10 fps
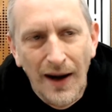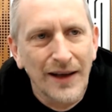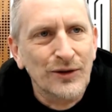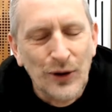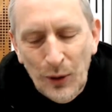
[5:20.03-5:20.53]

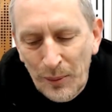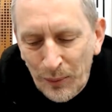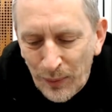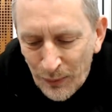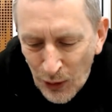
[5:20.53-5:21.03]
So
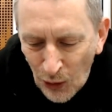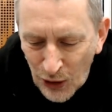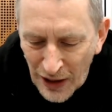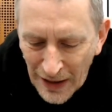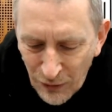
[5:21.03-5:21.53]
I'm not
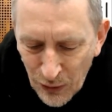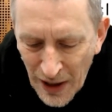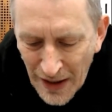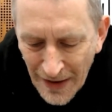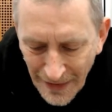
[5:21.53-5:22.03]
going to give you
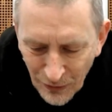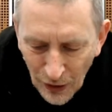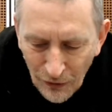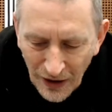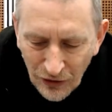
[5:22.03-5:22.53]
any
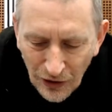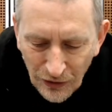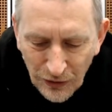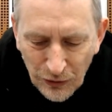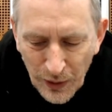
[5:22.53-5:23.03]
direct
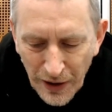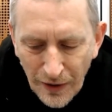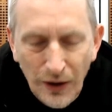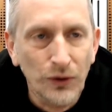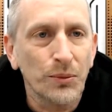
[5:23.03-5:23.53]
answers to any of
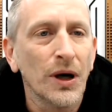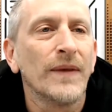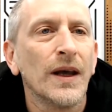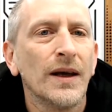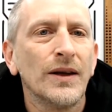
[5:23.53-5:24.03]
those, but
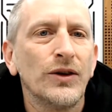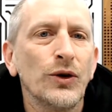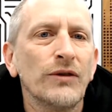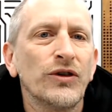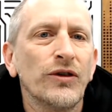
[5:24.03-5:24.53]

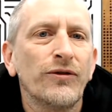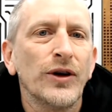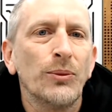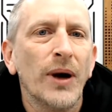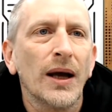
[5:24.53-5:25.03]
do give us your
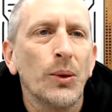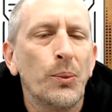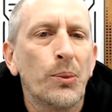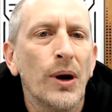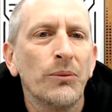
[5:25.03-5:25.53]
feedback.
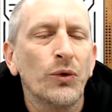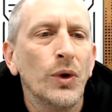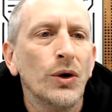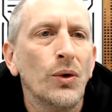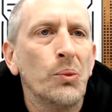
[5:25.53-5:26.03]
Perhaps
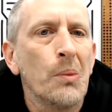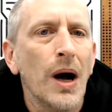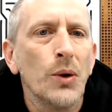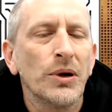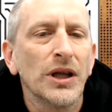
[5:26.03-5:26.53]
we'll
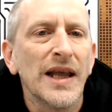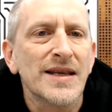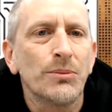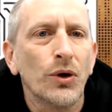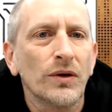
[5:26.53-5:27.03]
open a
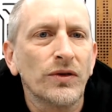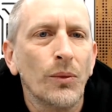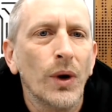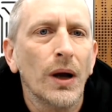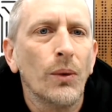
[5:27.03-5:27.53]
letterbox
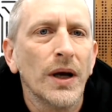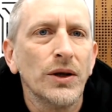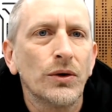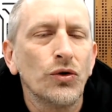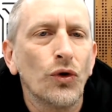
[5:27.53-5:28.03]
somewhere where
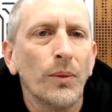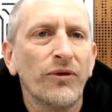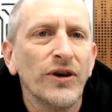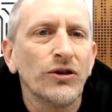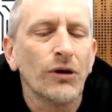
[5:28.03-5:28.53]
you can drop
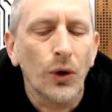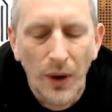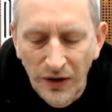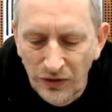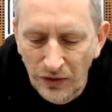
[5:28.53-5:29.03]
feature
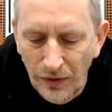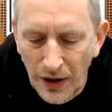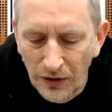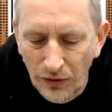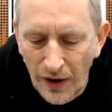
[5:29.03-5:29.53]
requests and
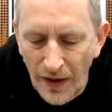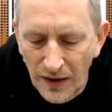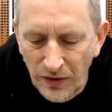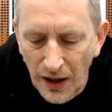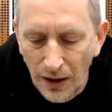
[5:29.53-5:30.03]
things like
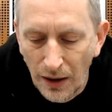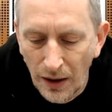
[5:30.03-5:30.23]
that in.